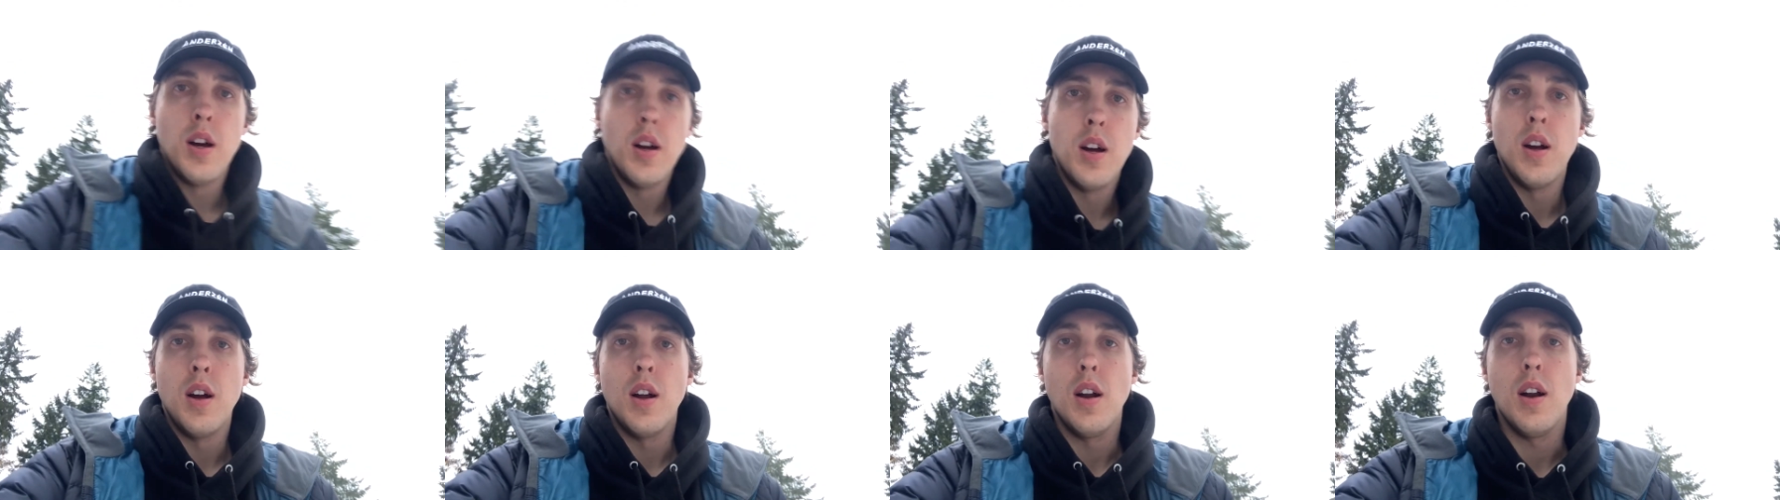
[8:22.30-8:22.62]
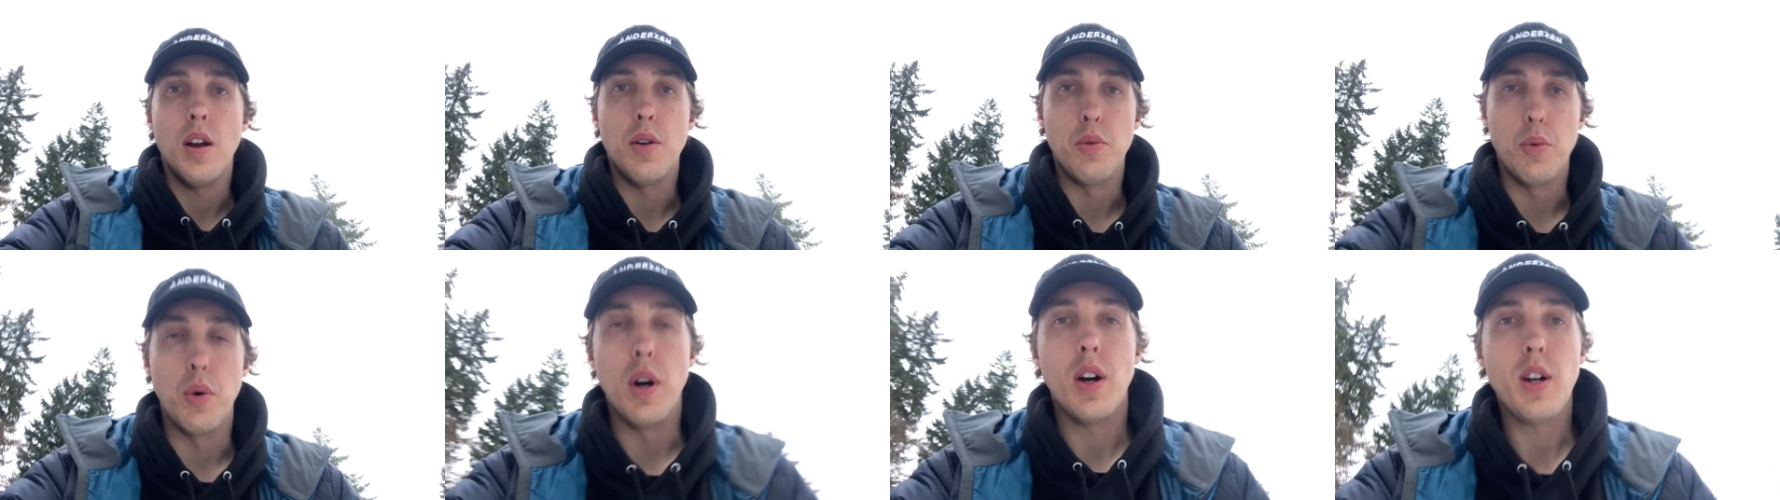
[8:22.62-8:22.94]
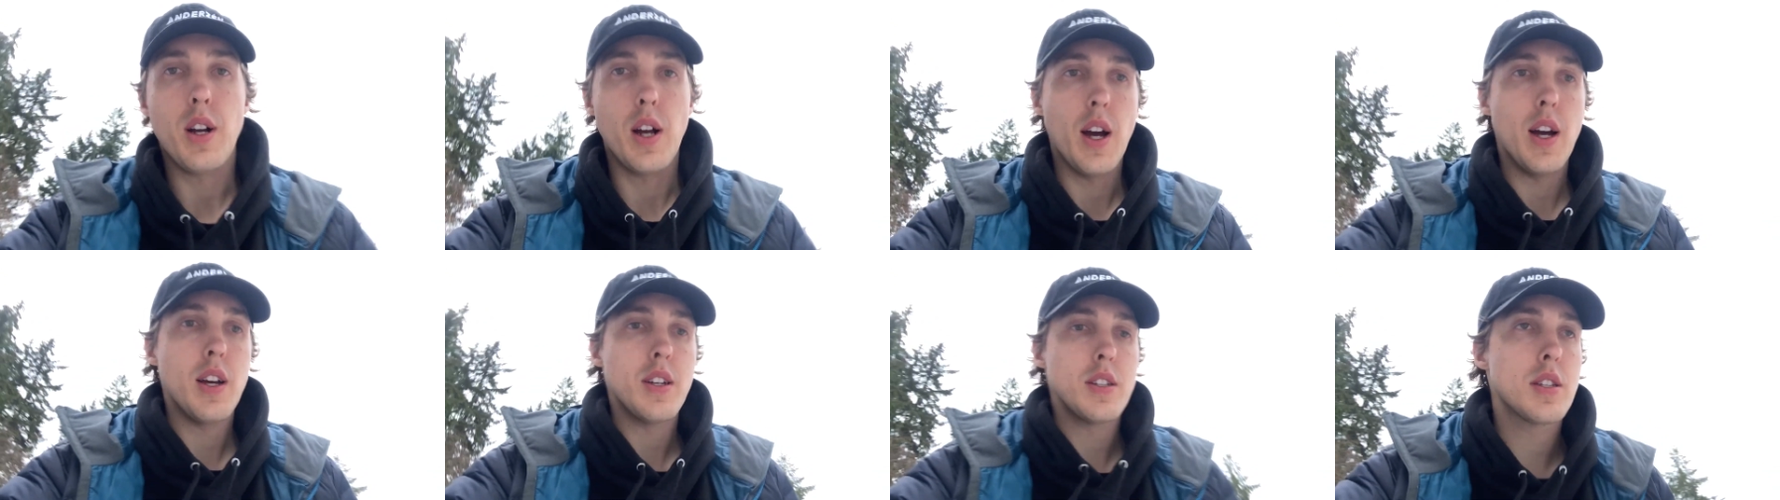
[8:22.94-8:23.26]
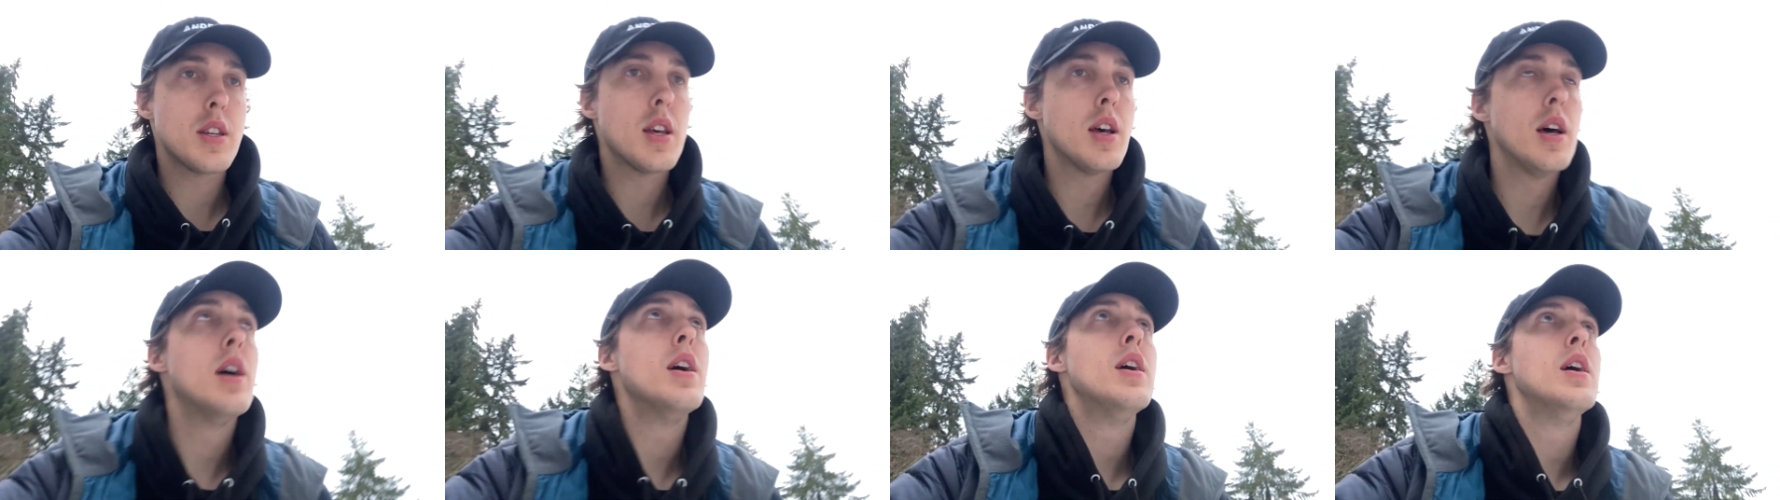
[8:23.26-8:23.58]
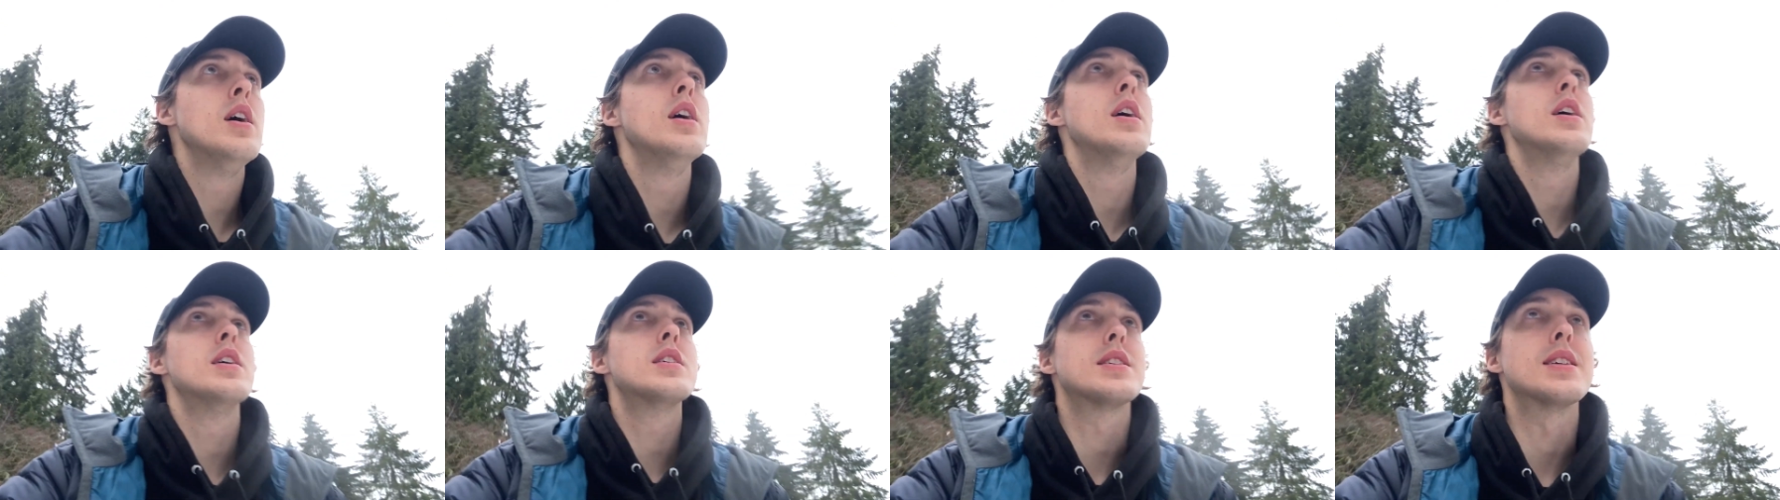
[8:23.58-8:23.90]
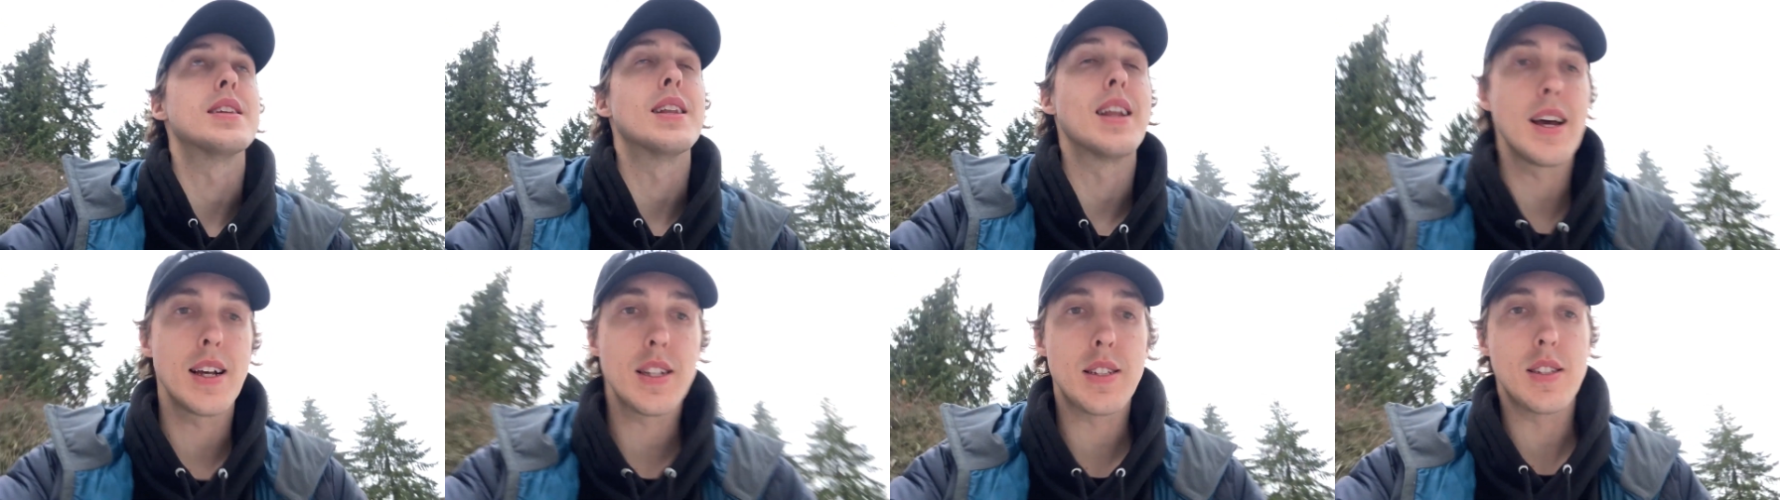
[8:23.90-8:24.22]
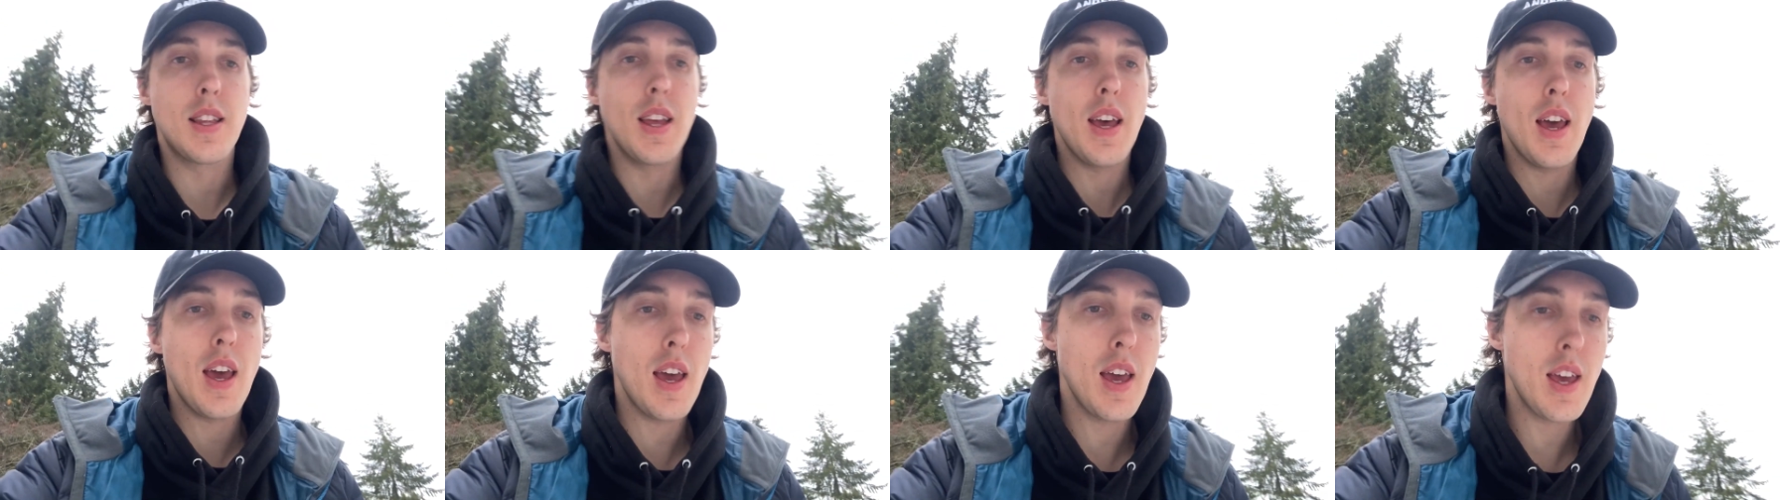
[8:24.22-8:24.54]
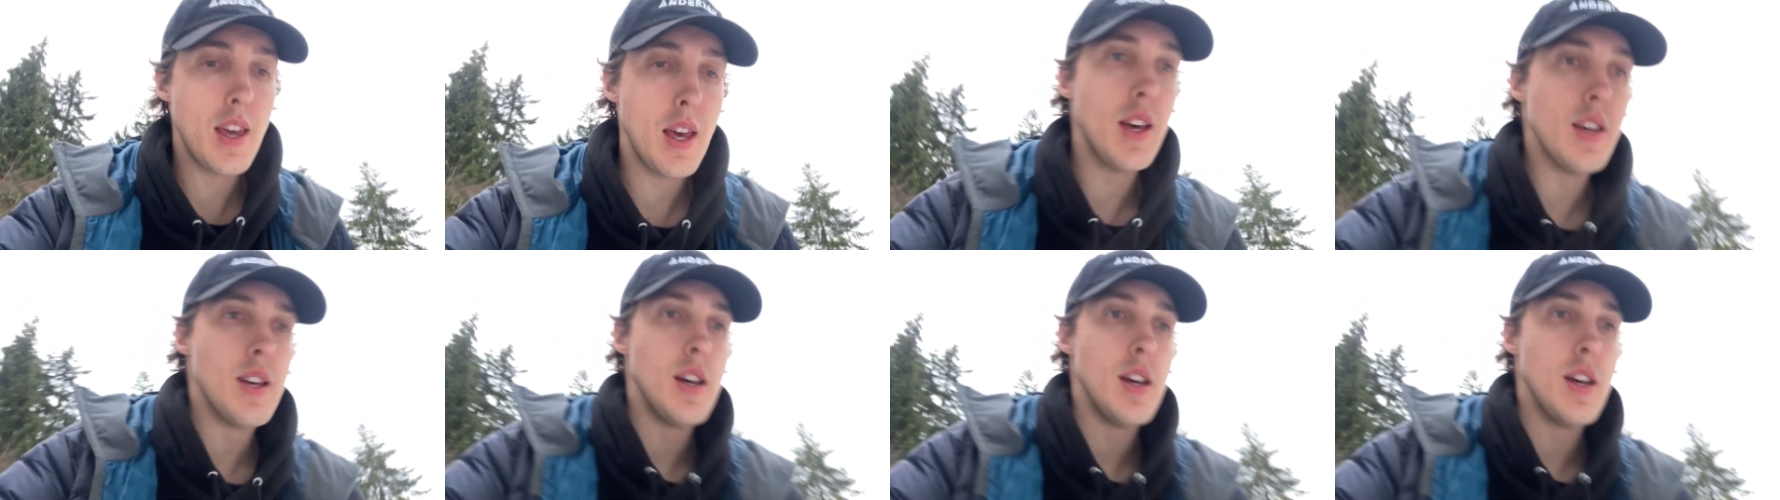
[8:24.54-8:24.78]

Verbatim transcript: All right, well guys, the next day,